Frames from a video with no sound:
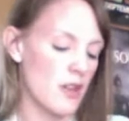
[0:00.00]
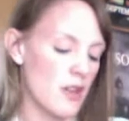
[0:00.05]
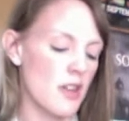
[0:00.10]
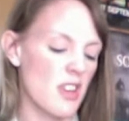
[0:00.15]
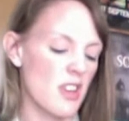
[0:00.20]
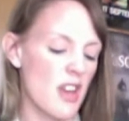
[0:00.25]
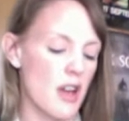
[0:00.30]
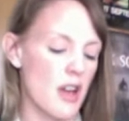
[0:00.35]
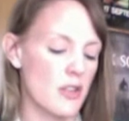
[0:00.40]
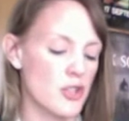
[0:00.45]

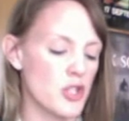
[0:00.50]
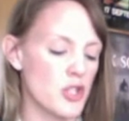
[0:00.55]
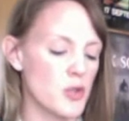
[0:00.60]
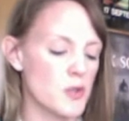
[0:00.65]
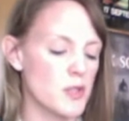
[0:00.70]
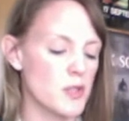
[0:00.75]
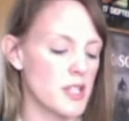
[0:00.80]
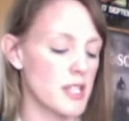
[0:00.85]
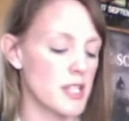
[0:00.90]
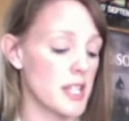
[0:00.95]
Yeah, 2
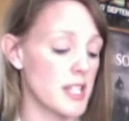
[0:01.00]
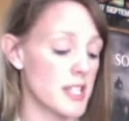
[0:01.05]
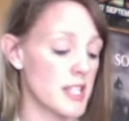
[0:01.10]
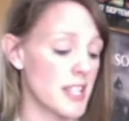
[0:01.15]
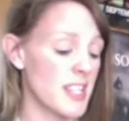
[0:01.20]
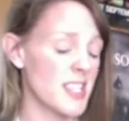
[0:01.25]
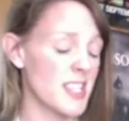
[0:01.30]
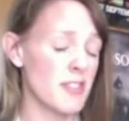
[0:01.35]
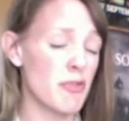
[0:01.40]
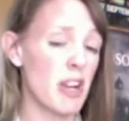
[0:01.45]
CDs.
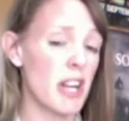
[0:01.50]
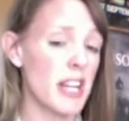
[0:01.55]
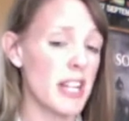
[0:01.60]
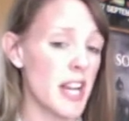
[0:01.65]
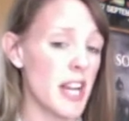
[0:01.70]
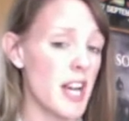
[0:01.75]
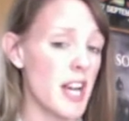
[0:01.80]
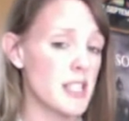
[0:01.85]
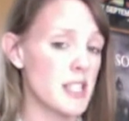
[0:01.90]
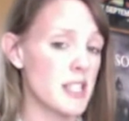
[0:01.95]
It's in really
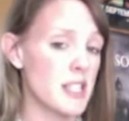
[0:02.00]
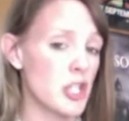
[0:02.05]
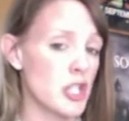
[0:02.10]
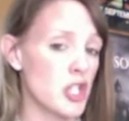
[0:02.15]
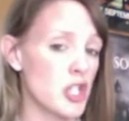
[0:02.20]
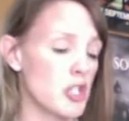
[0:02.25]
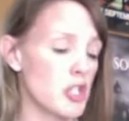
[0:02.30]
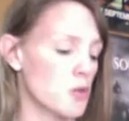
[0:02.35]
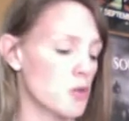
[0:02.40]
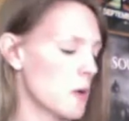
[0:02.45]
nice
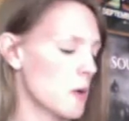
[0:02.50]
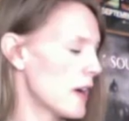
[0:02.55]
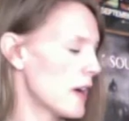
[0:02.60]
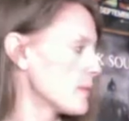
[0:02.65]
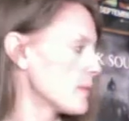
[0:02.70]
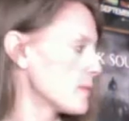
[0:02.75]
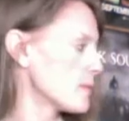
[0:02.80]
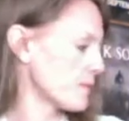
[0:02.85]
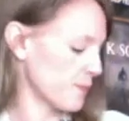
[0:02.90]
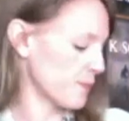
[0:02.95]
condition as
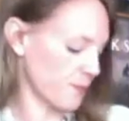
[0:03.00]
well.